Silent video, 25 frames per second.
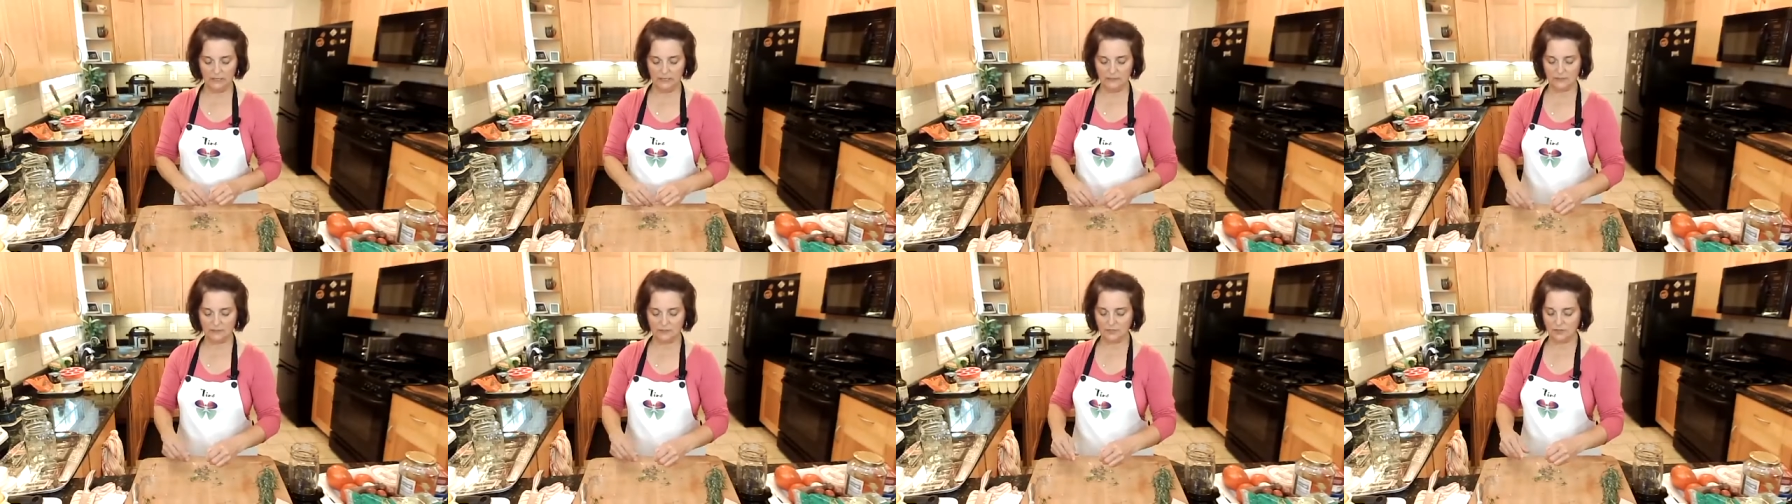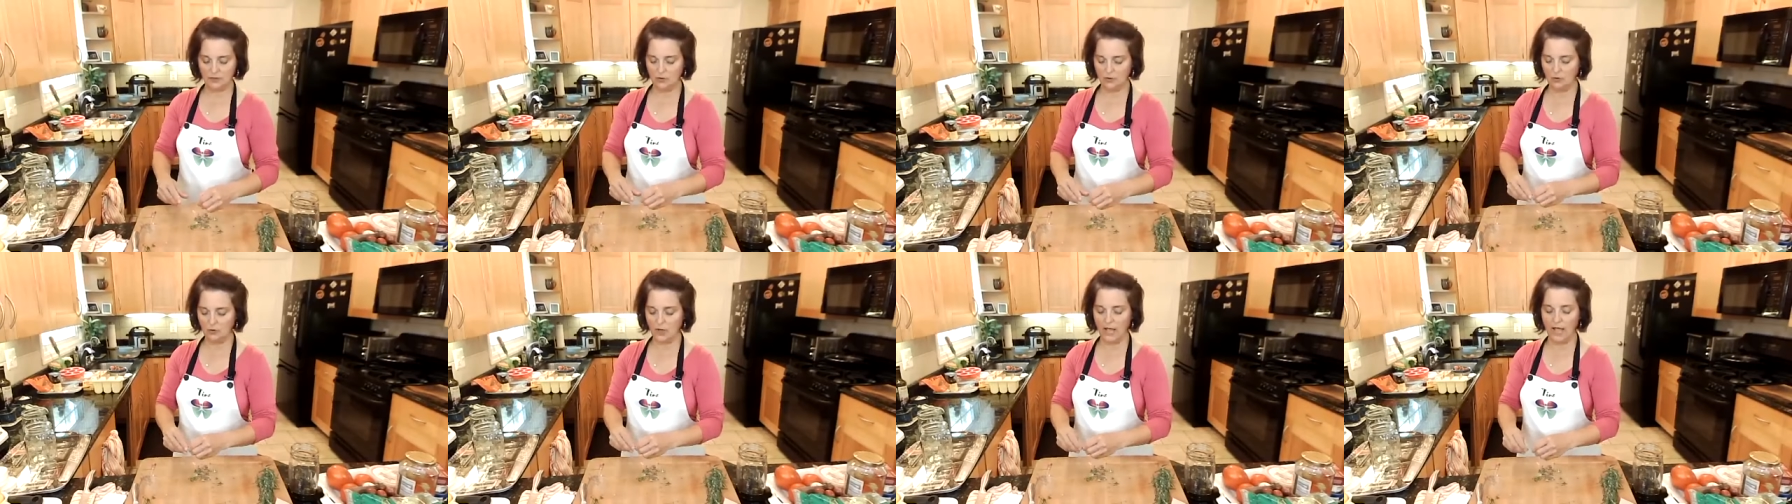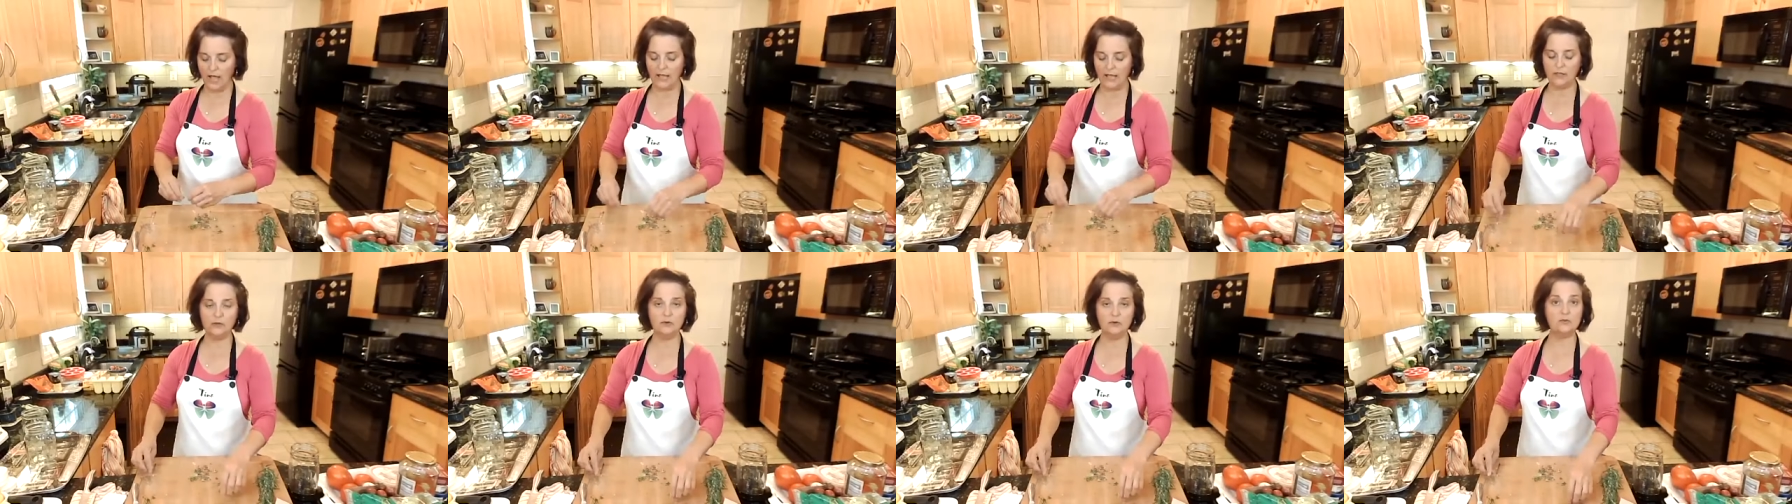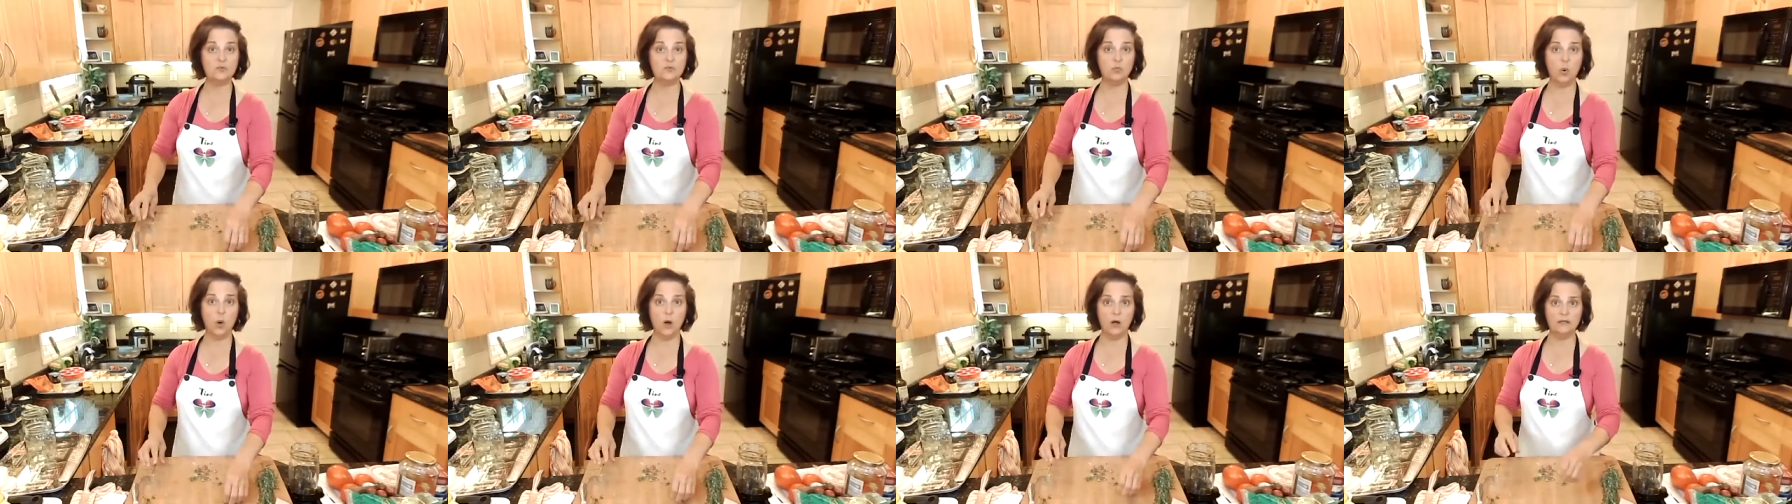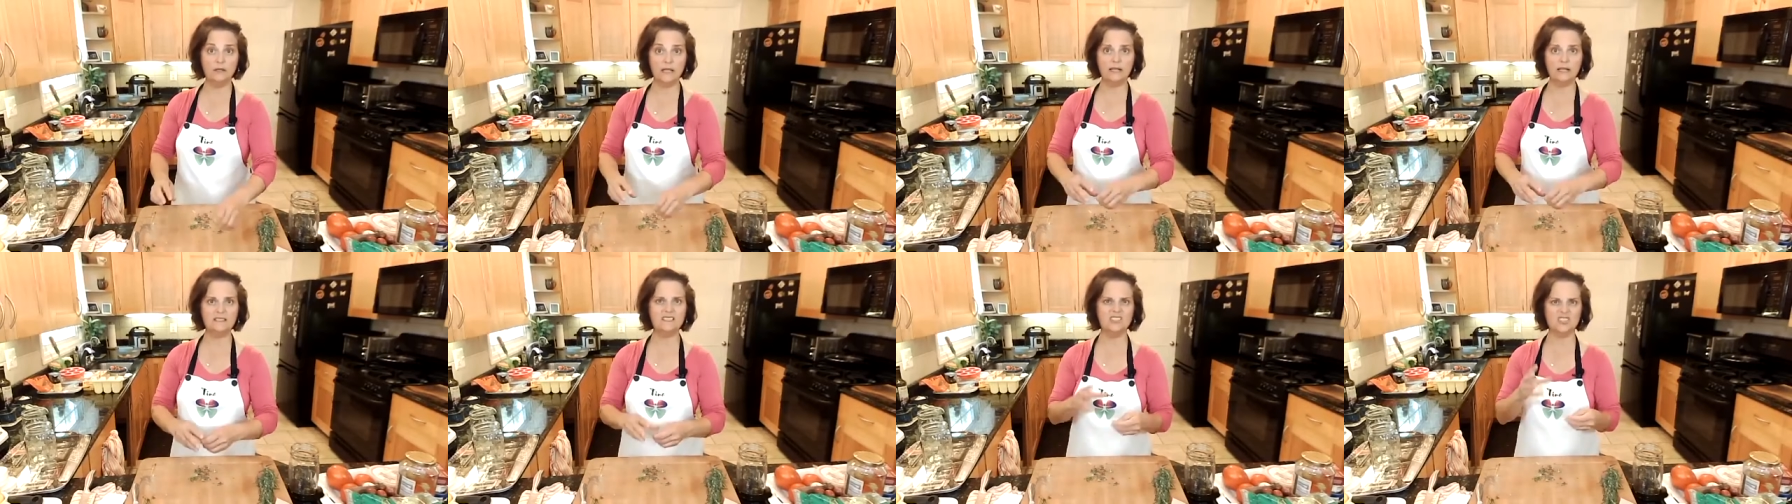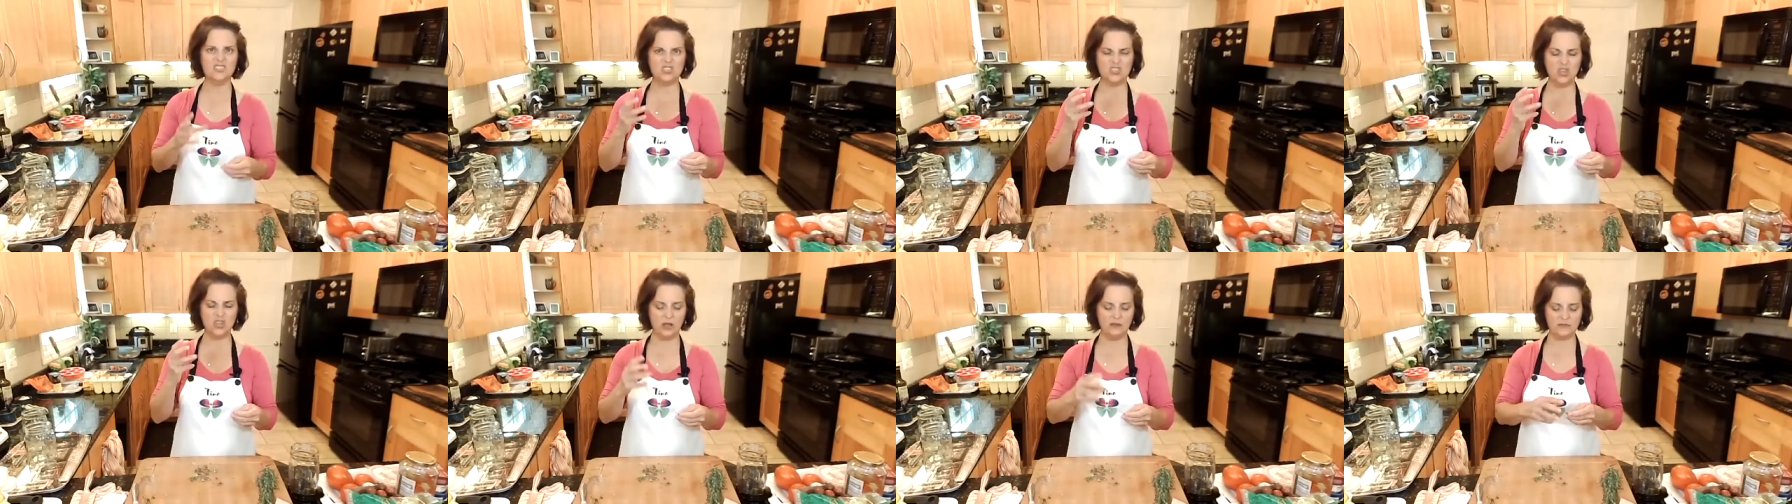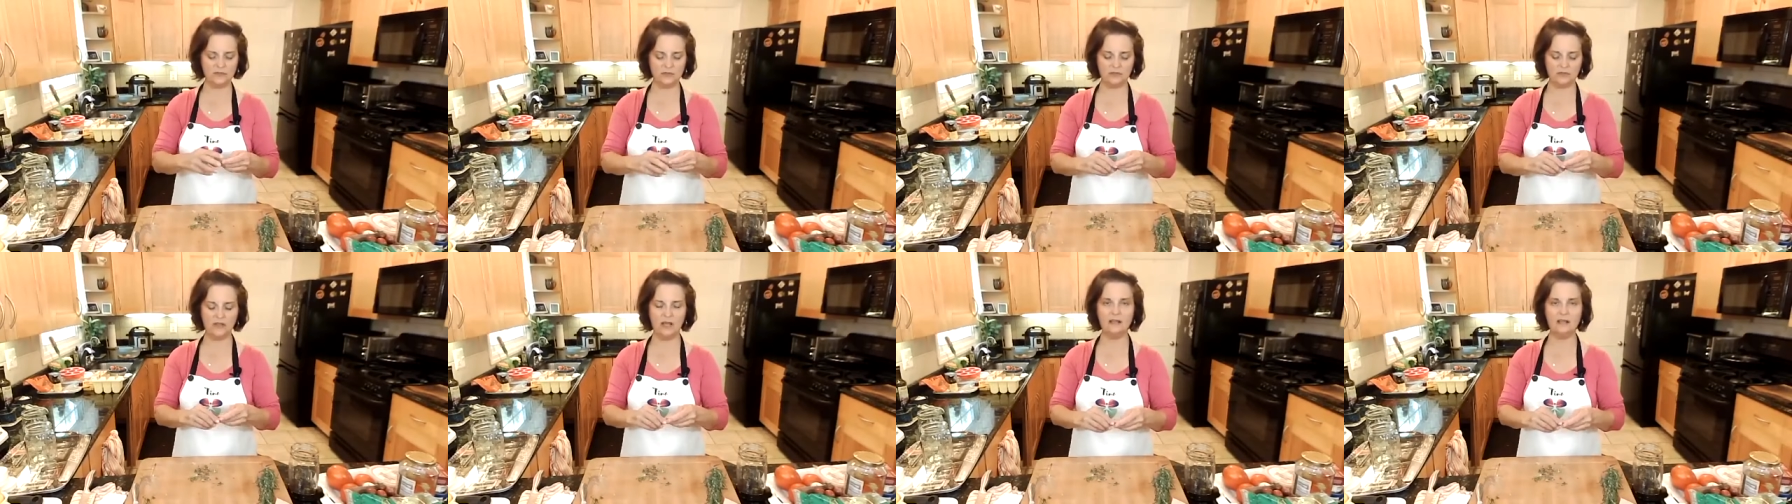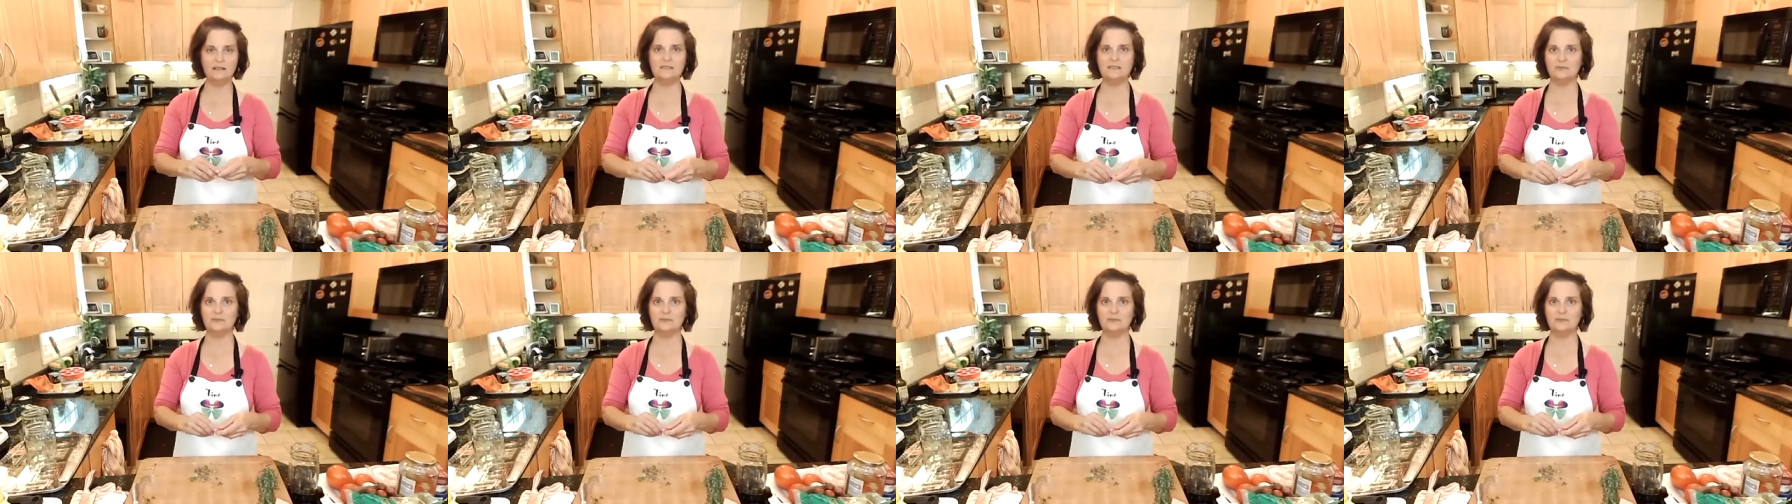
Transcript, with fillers: So I use walnuts, a softer nut.